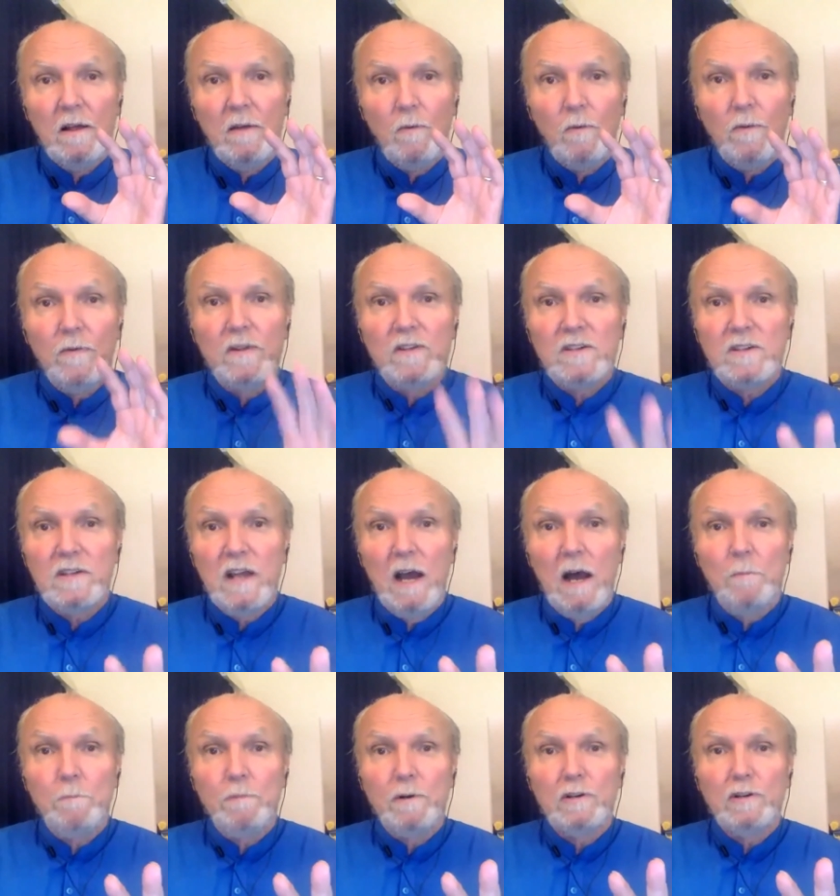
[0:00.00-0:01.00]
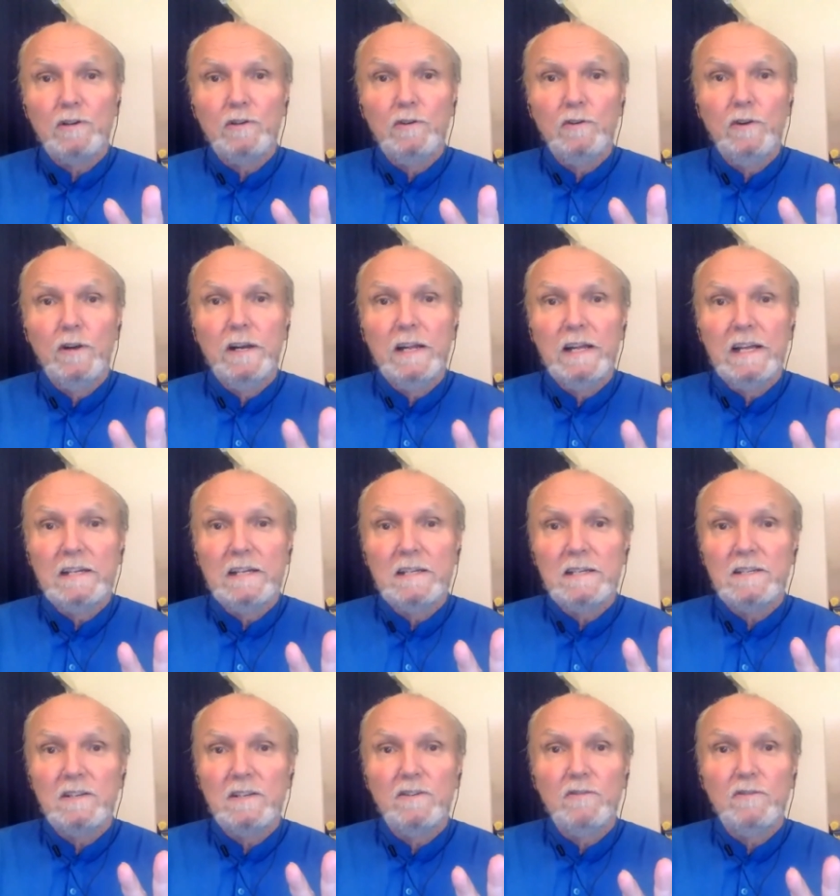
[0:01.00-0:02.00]
when this opportunity
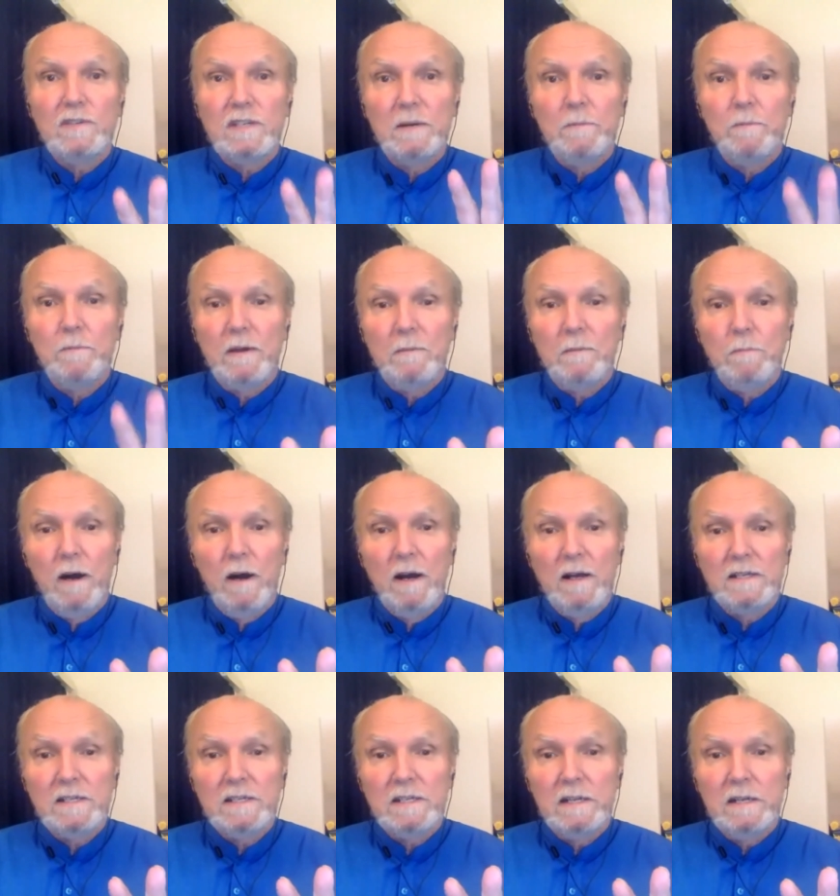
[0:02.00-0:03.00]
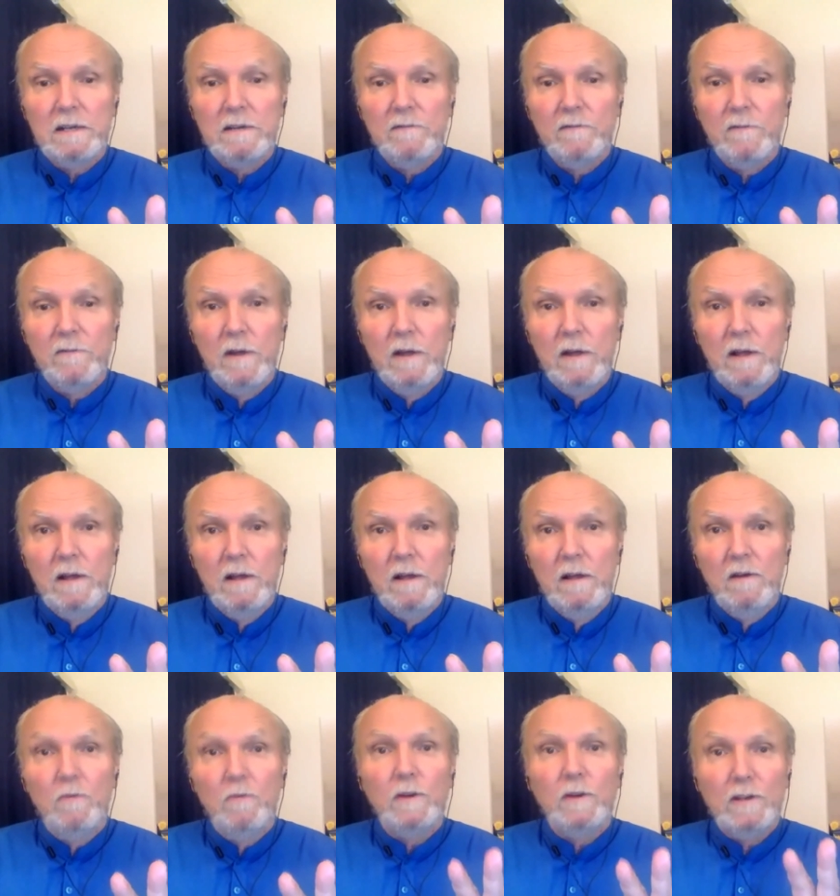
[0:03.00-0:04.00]
is to do something positive,
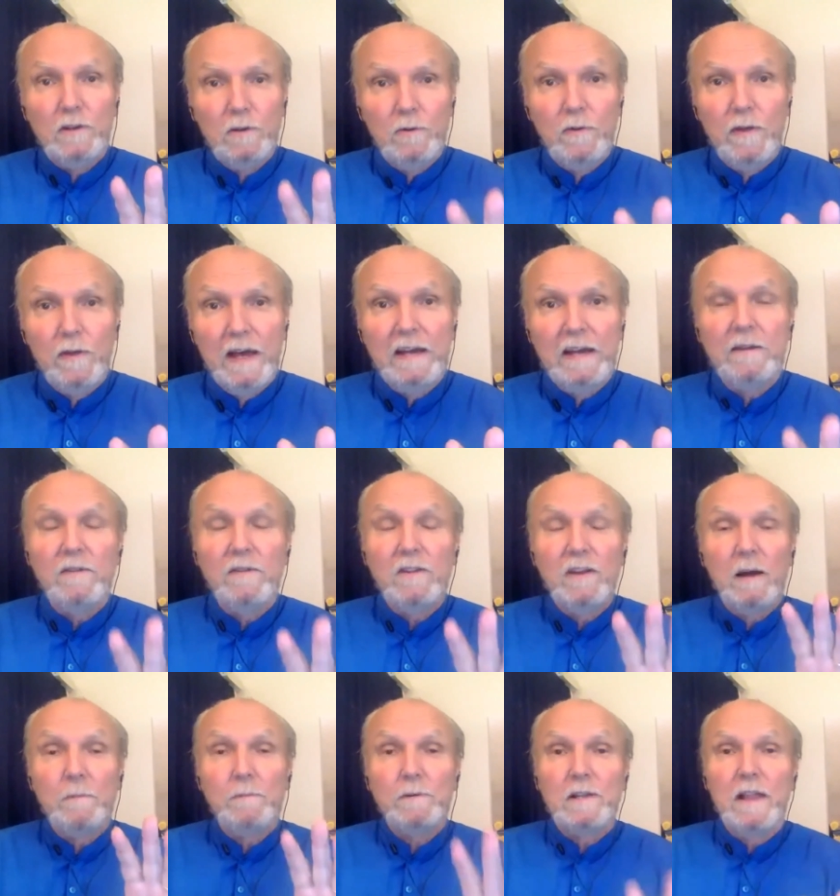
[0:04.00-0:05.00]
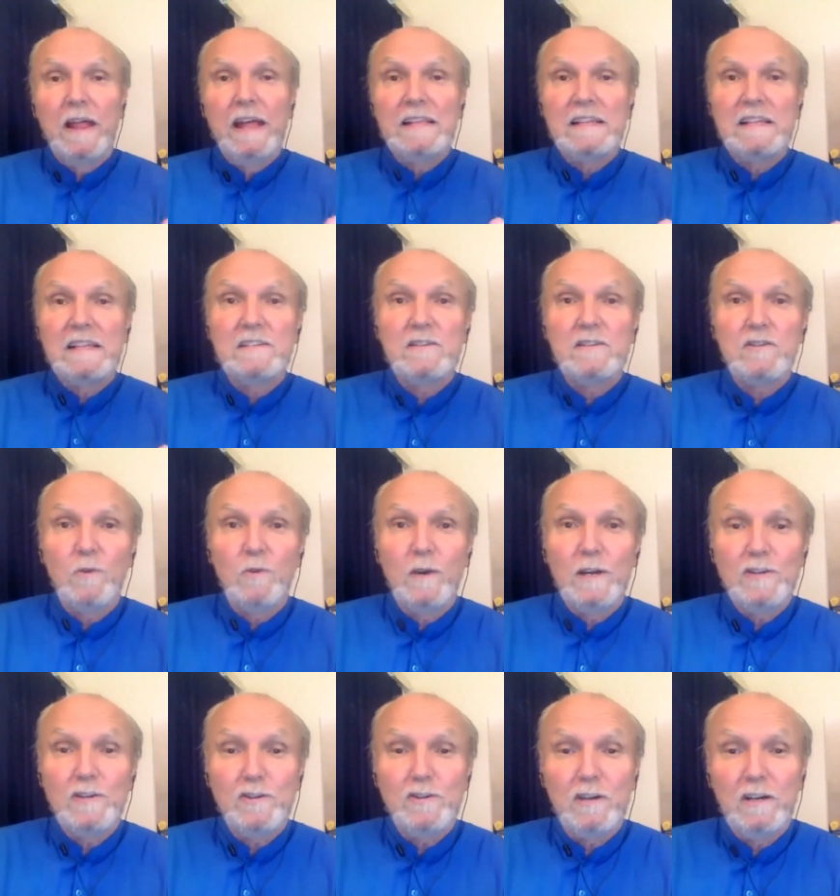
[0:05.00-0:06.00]
we do that. That
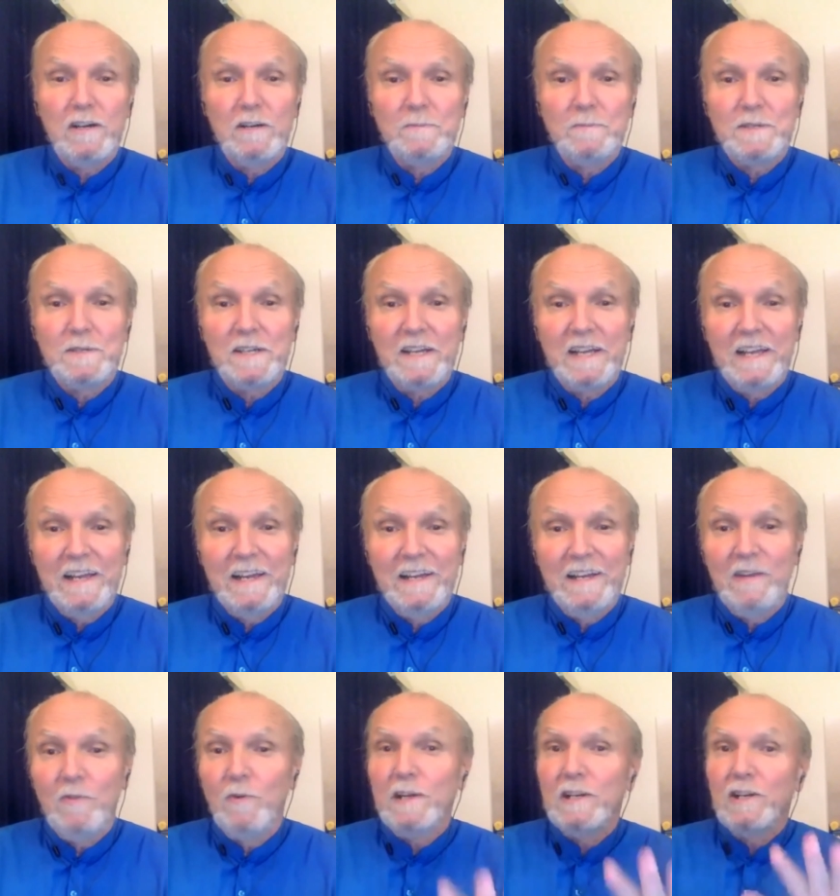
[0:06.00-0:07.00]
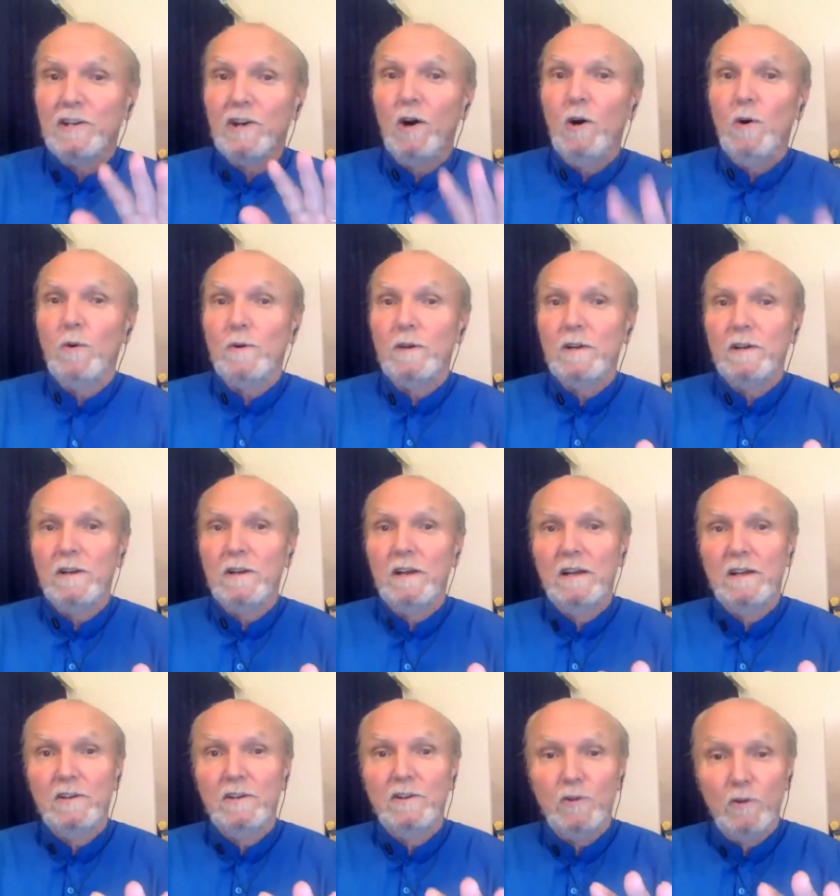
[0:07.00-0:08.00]
situation comes again, and we don't
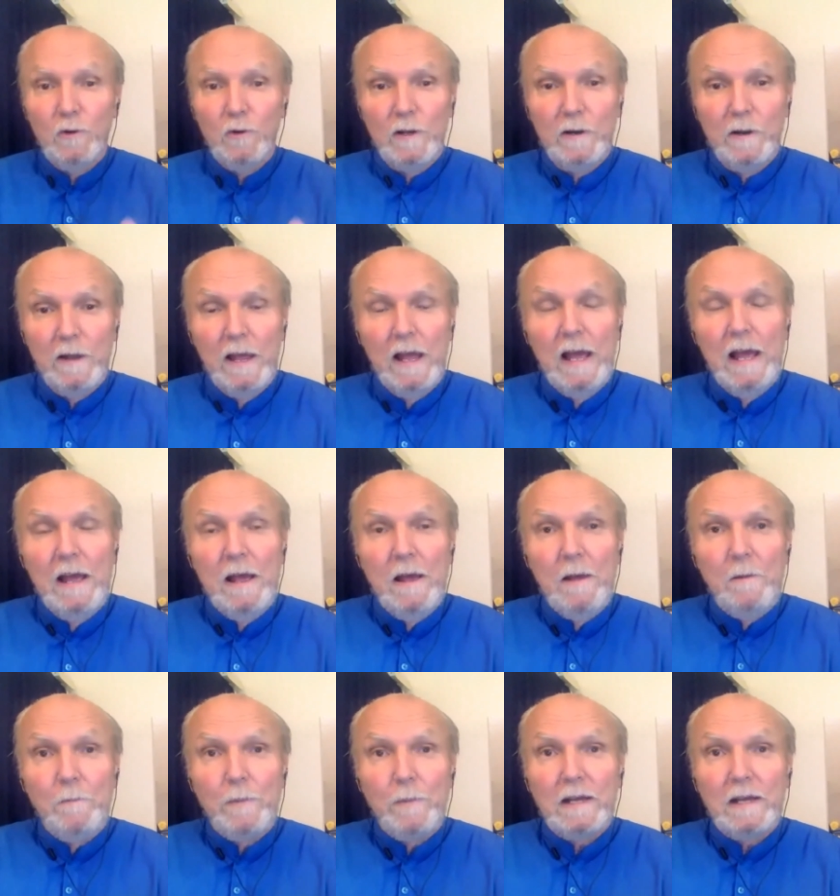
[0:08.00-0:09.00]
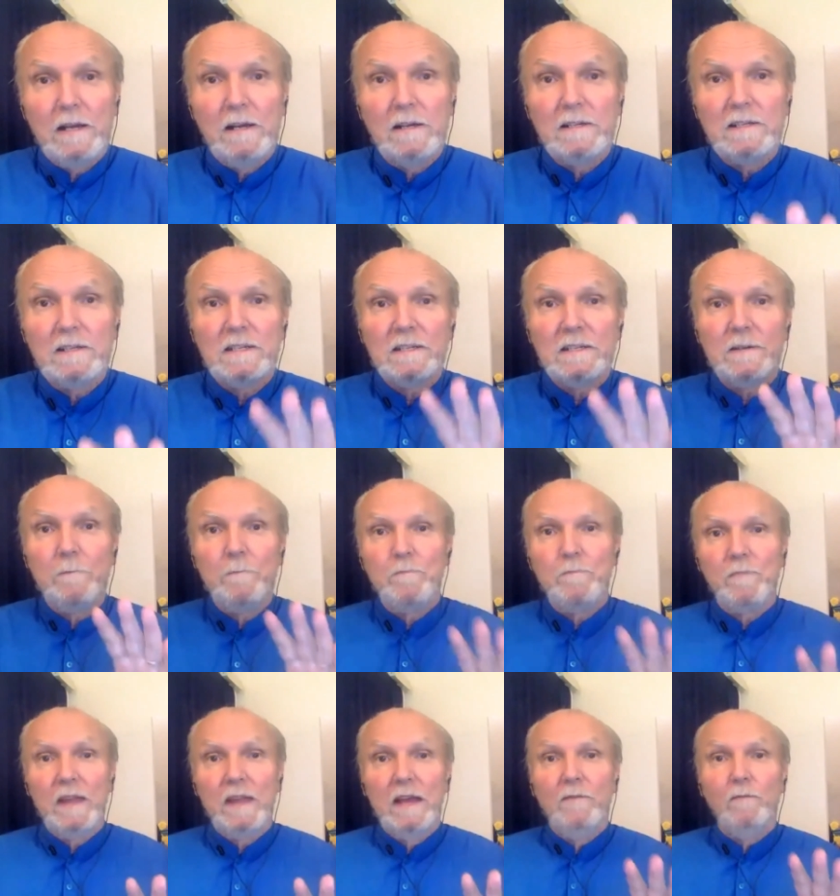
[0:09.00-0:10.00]
do it, because
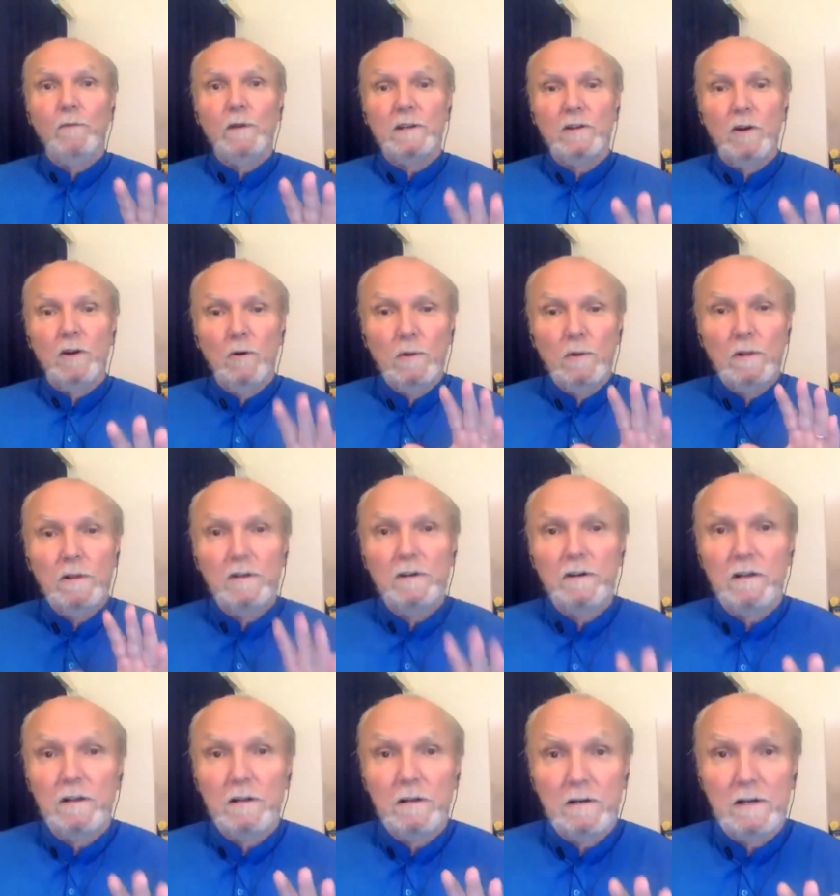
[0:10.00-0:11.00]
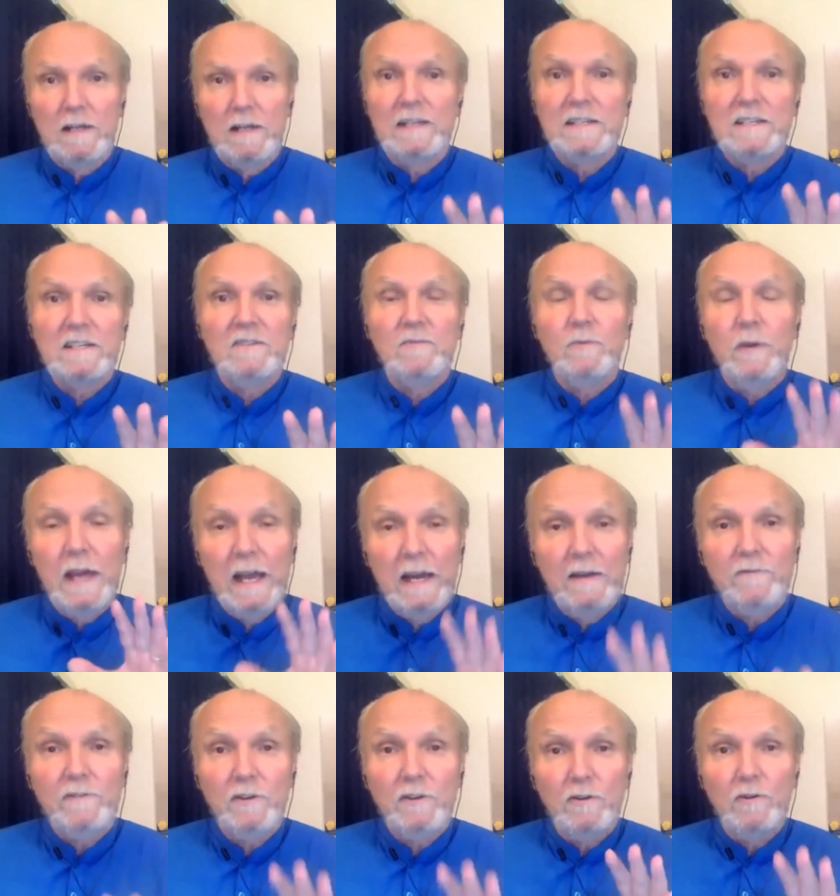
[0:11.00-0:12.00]
if we don't learn our lesson, we have
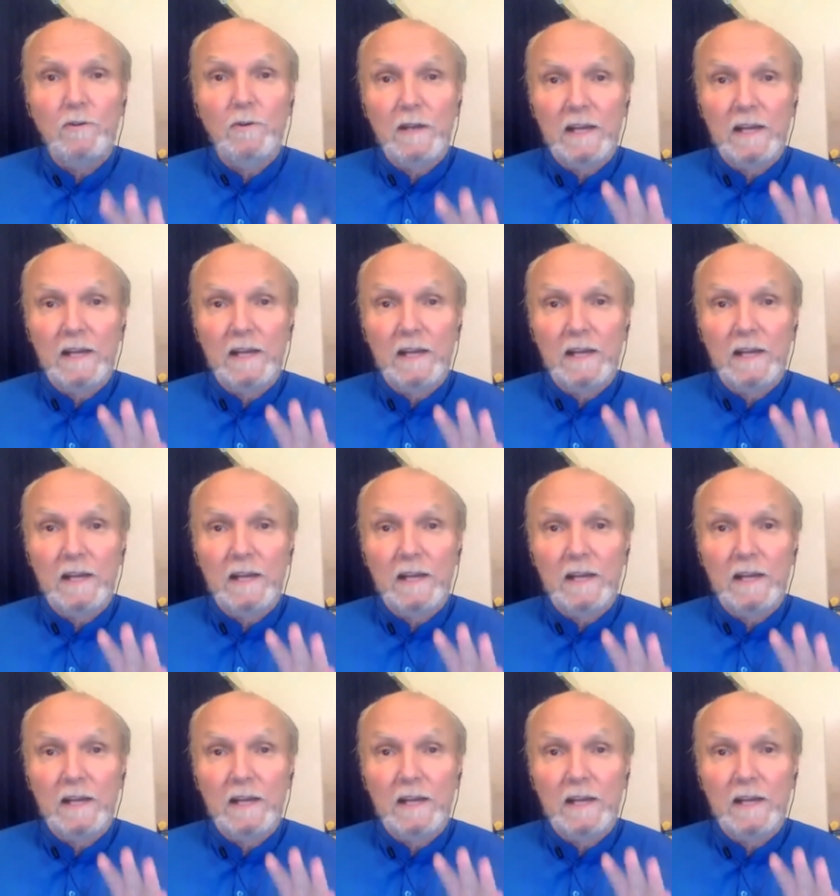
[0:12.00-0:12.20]
to do it